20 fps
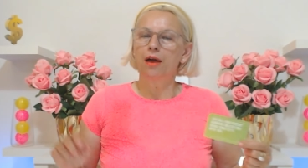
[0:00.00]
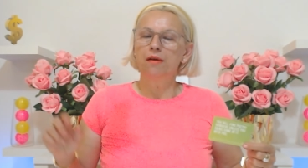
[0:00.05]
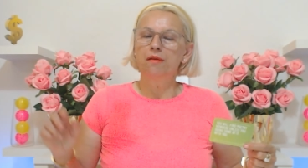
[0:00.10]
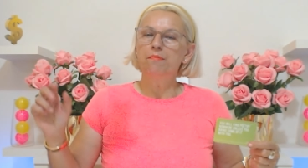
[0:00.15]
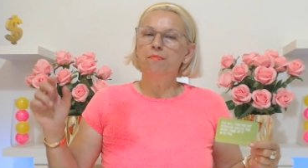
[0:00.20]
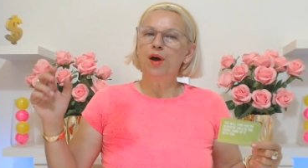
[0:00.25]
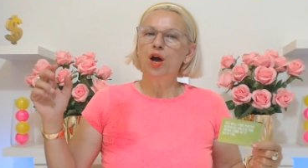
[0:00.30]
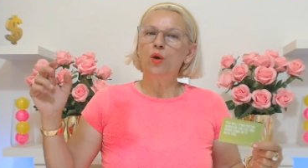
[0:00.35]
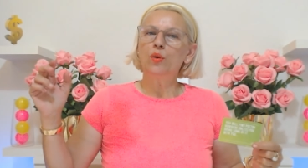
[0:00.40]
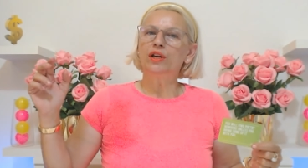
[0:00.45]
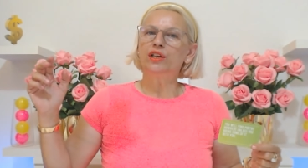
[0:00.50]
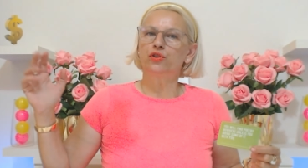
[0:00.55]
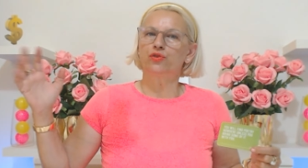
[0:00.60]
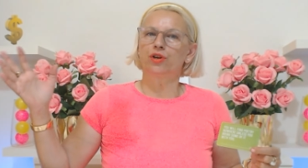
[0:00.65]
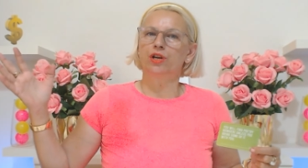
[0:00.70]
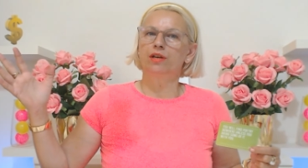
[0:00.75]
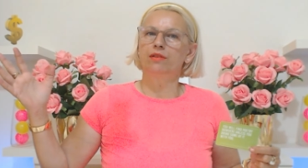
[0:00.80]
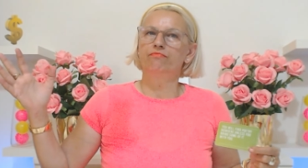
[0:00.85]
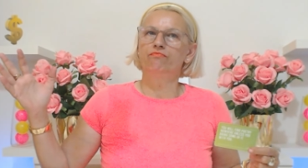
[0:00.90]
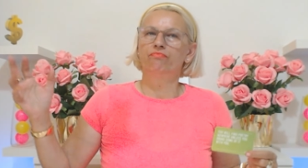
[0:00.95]

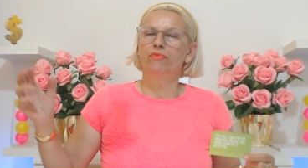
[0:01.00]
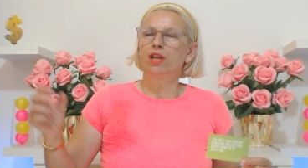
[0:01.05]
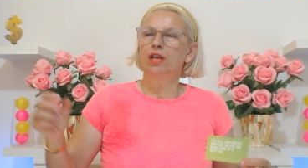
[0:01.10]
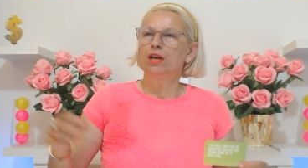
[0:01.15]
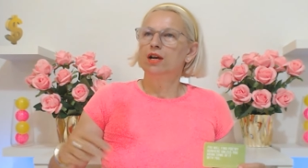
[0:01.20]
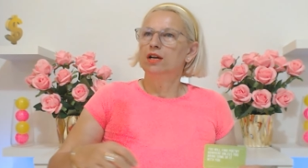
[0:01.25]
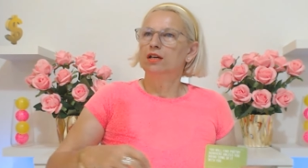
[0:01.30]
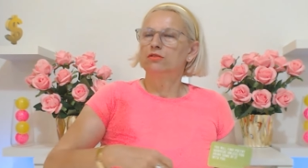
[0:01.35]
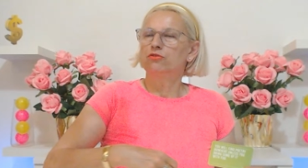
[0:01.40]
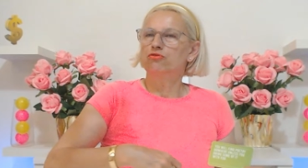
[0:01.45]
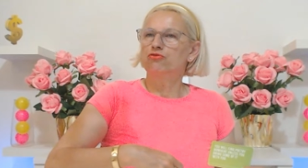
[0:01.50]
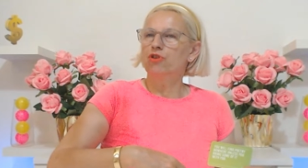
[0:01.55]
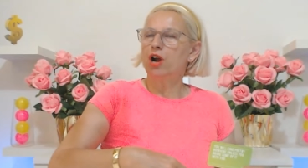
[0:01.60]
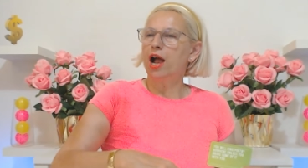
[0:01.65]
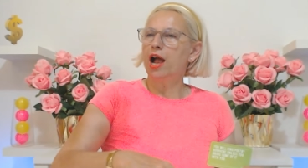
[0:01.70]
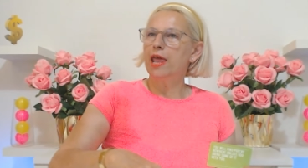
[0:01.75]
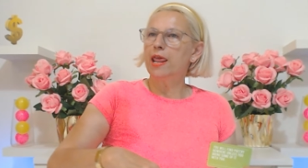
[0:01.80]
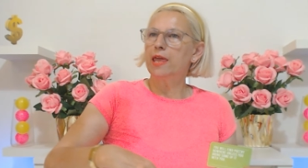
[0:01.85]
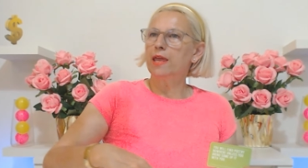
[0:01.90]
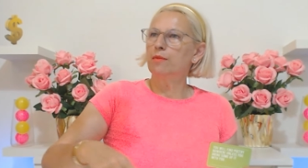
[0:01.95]
Poetry,
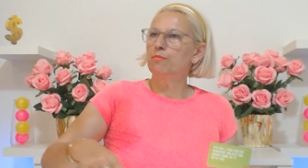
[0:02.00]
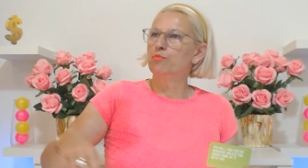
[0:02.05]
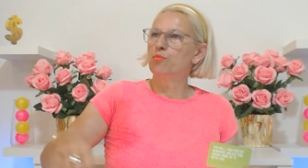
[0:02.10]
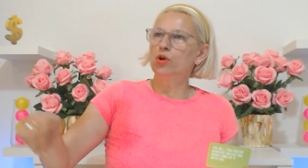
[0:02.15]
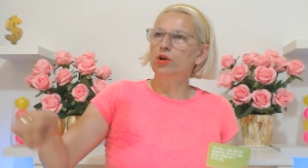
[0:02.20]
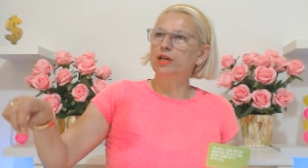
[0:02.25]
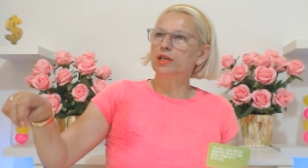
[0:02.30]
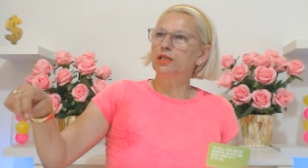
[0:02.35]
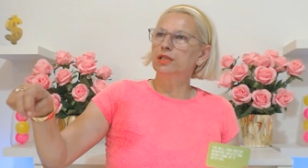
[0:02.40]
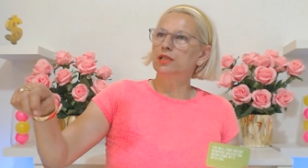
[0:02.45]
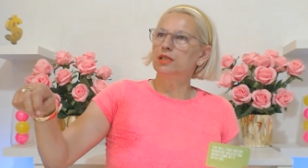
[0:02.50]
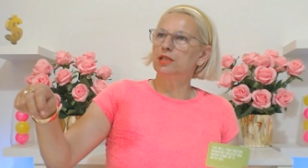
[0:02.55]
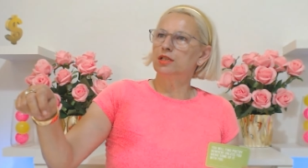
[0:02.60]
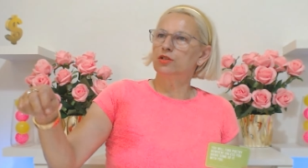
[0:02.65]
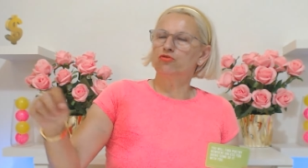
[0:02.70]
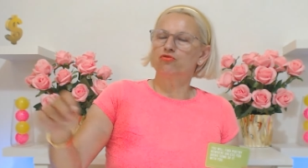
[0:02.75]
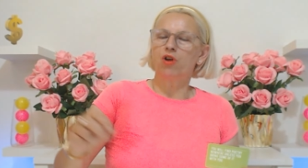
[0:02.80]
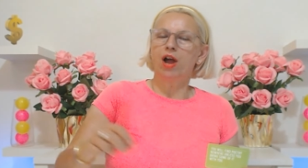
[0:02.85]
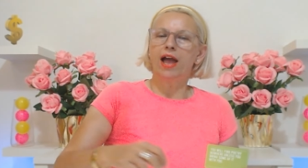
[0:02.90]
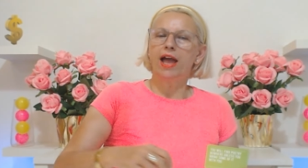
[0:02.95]
writing books,
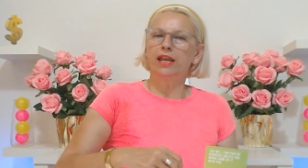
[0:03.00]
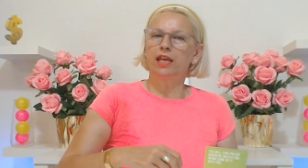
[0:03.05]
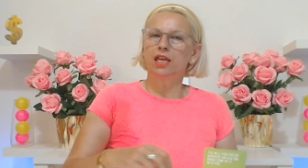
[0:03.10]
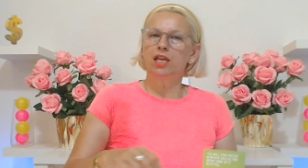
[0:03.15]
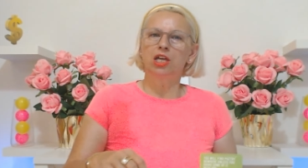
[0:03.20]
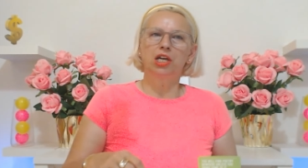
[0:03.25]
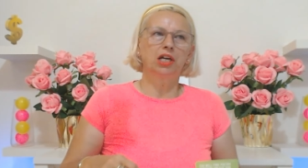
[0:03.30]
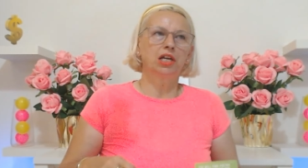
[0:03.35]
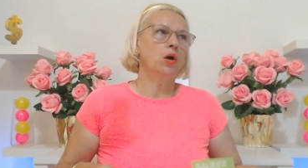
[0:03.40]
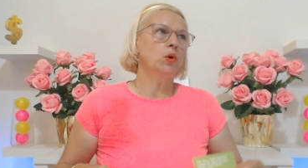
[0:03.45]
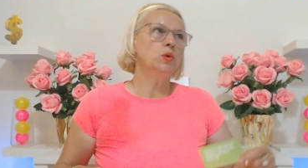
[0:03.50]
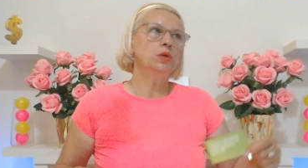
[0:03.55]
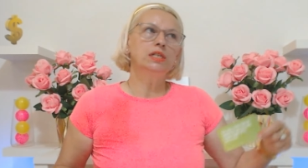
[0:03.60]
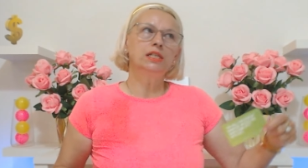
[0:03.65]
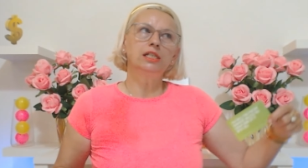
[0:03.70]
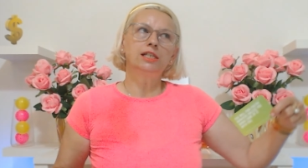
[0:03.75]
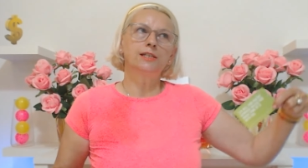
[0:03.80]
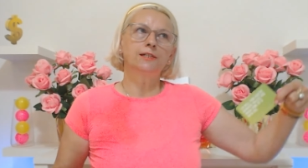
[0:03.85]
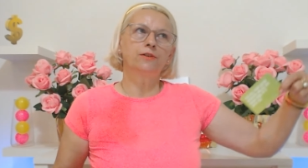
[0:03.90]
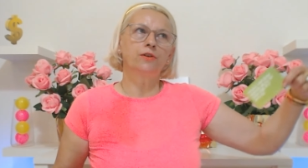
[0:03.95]
writing, you know,
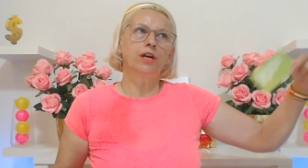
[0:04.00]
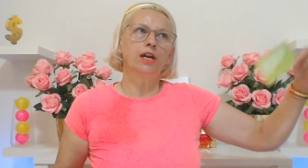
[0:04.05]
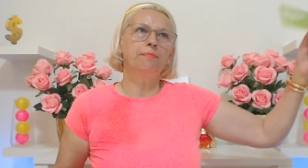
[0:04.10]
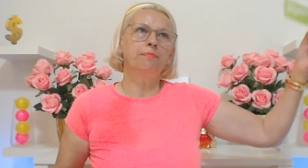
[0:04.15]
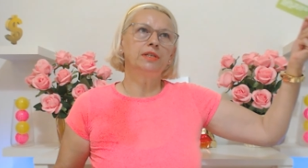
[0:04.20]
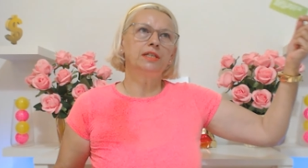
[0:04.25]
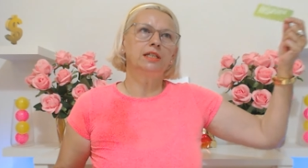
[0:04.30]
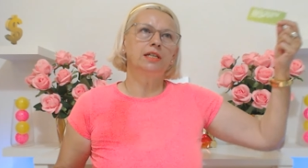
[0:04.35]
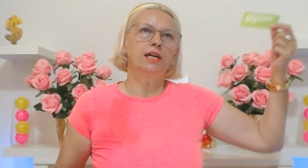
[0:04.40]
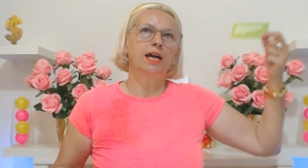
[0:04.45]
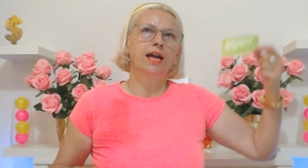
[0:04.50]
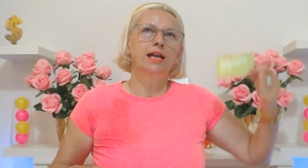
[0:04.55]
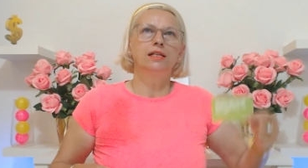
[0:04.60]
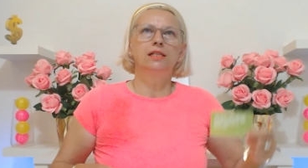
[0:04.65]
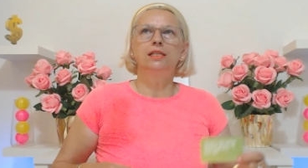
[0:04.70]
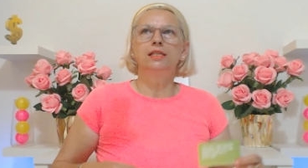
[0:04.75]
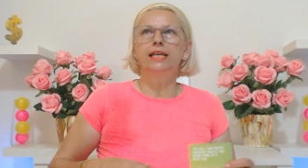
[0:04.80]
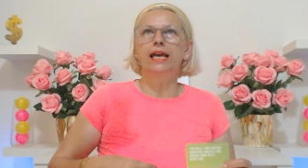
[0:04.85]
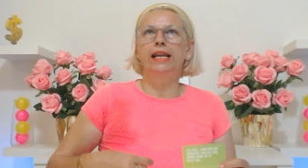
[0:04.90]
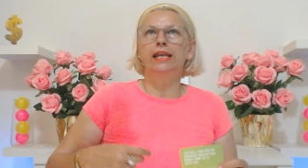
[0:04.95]
script,
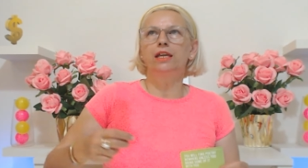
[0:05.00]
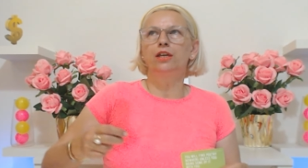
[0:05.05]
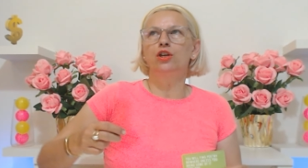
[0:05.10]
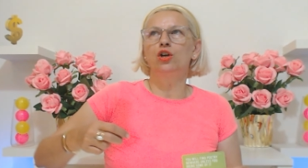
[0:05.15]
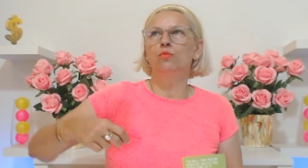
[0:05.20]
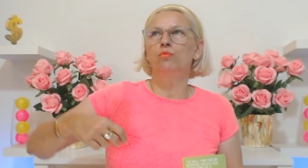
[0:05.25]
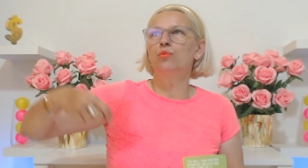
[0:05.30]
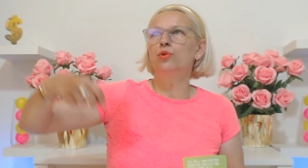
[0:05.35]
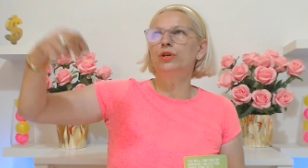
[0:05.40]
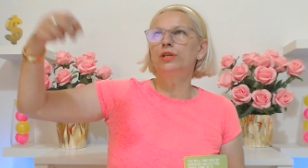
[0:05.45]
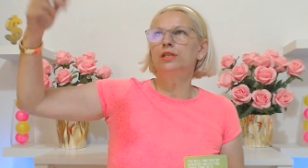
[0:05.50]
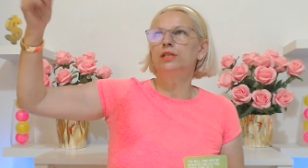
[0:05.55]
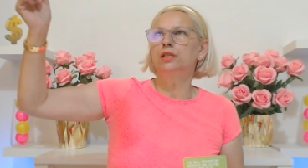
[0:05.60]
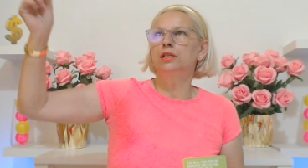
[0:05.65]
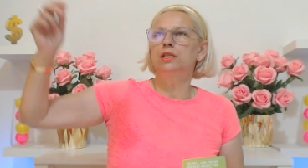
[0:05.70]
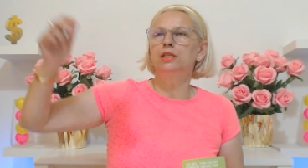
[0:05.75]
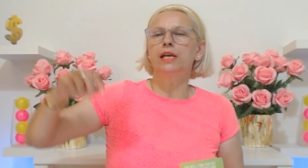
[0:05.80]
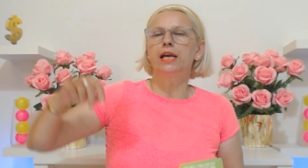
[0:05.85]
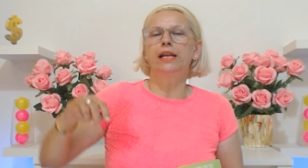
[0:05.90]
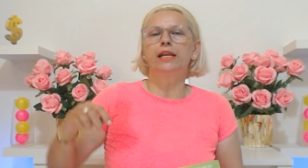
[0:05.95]
selling your books,
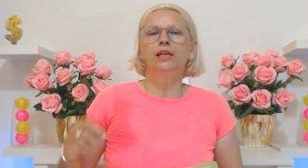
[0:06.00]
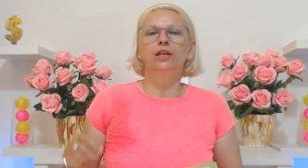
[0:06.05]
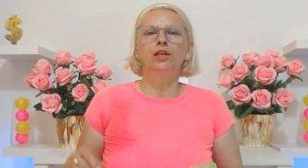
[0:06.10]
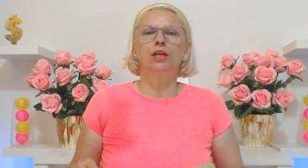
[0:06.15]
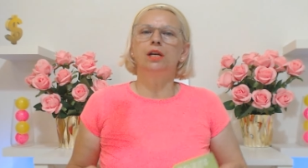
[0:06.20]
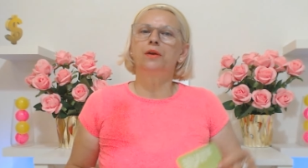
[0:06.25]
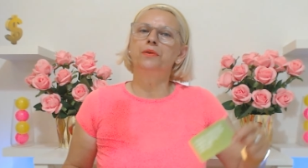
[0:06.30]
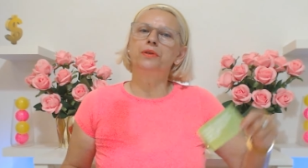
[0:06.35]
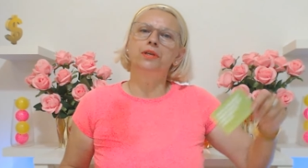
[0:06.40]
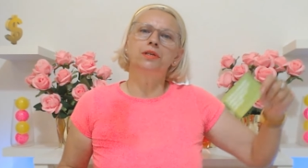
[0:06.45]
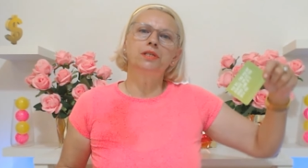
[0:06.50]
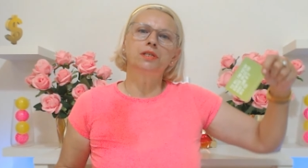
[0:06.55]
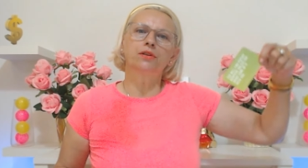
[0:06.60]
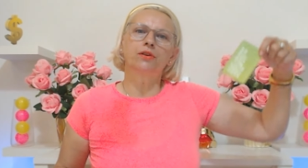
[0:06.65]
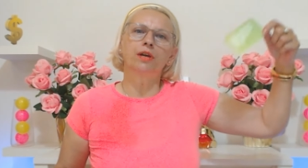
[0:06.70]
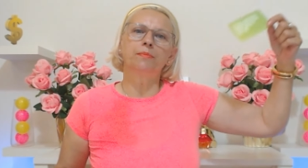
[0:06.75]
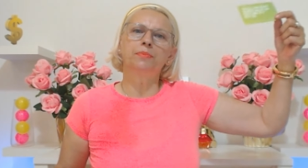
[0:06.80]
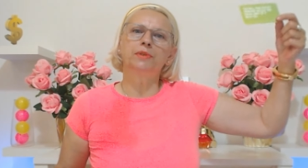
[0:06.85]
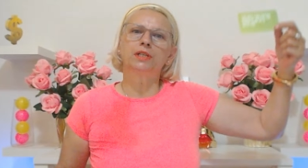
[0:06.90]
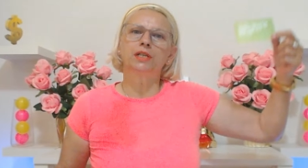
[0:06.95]
selling, you know, your
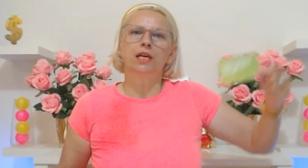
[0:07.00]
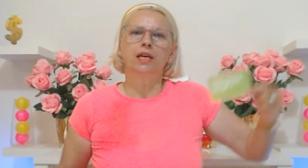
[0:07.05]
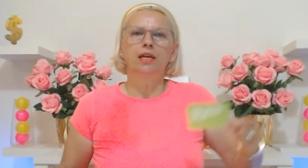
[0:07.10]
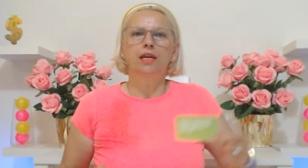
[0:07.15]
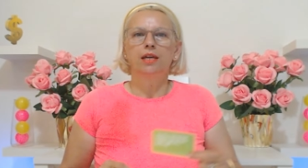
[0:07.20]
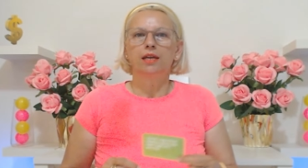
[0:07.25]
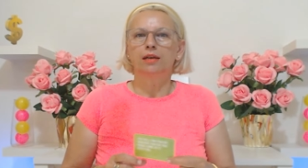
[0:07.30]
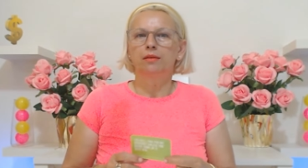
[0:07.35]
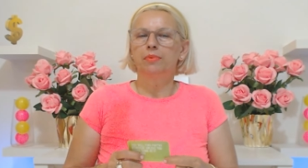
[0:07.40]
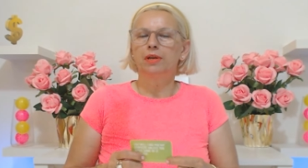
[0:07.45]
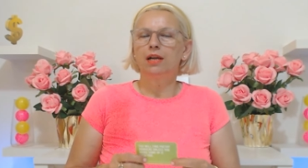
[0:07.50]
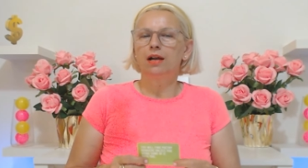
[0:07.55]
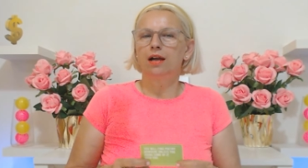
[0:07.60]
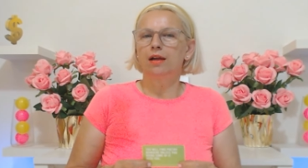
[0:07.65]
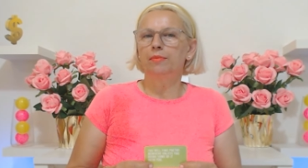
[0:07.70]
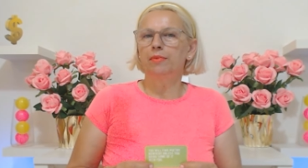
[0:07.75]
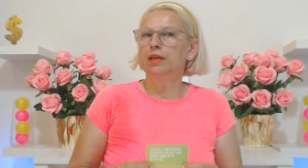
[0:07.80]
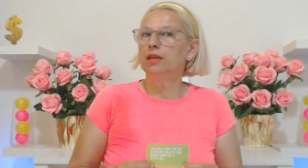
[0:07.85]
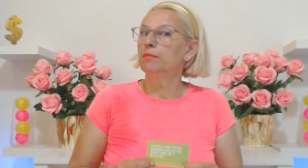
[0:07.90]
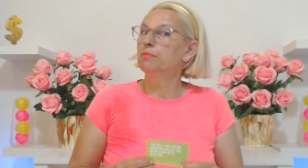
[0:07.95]
script,
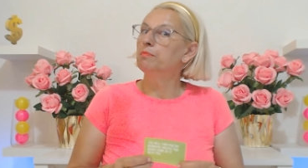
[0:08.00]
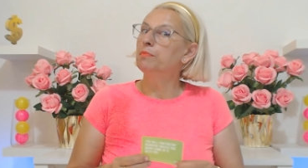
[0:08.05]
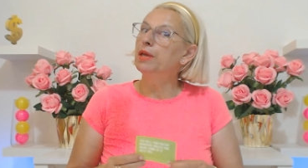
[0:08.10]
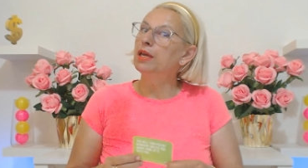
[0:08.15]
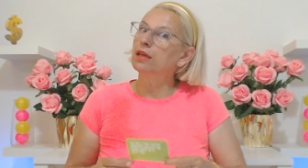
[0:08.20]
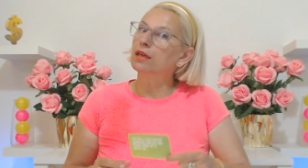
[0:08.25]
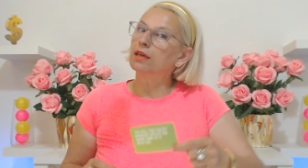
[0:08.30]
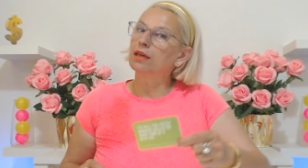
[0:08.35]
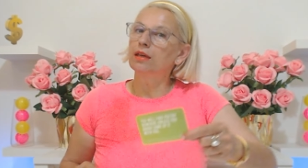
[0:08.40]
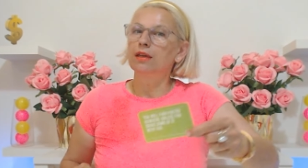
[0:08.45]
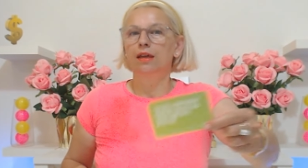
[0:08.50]
becoming big,